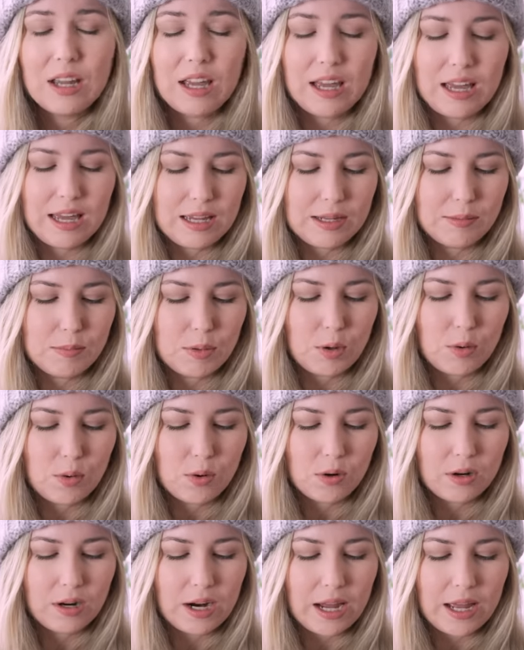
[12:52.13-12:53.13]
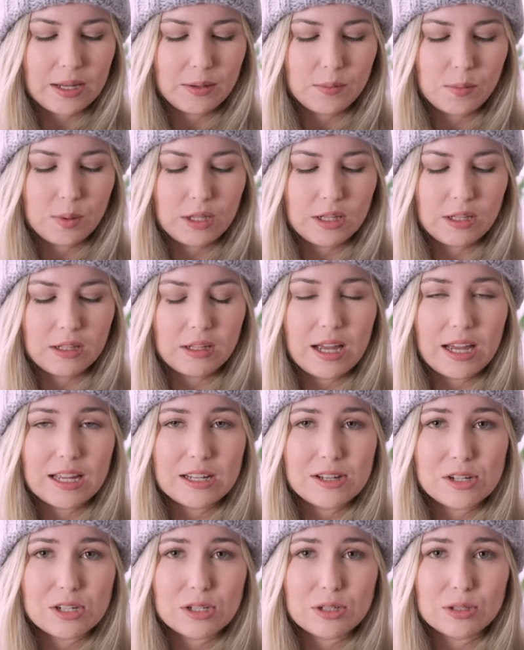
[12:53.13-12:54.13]
um, or I will
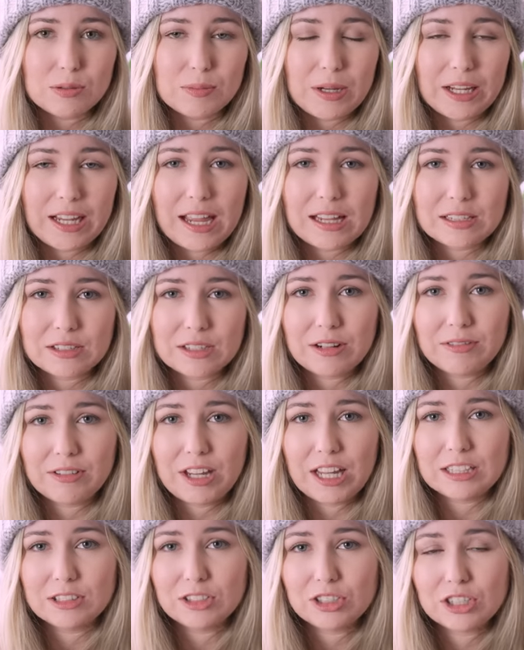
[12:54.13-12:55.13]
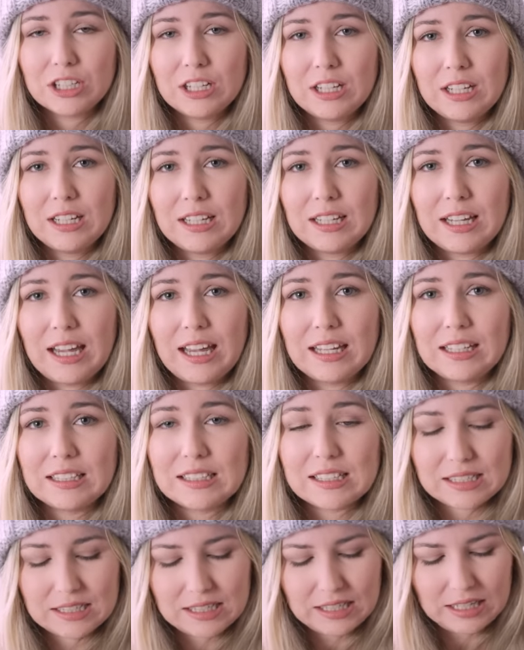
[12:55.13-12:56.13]
undo my cast off edge
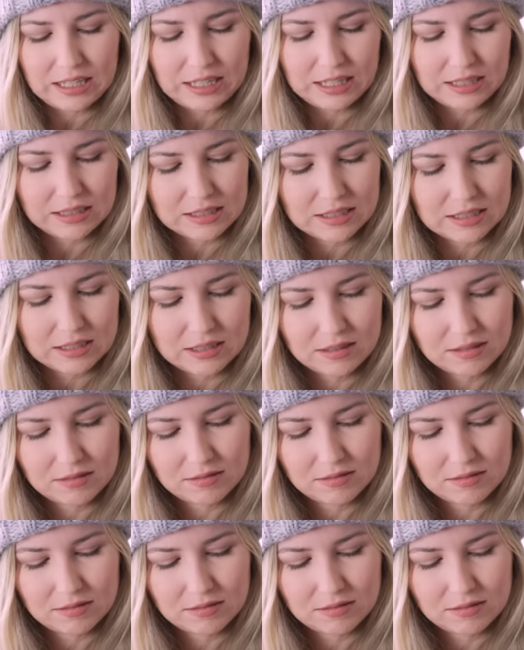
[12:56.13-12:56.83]
and knit it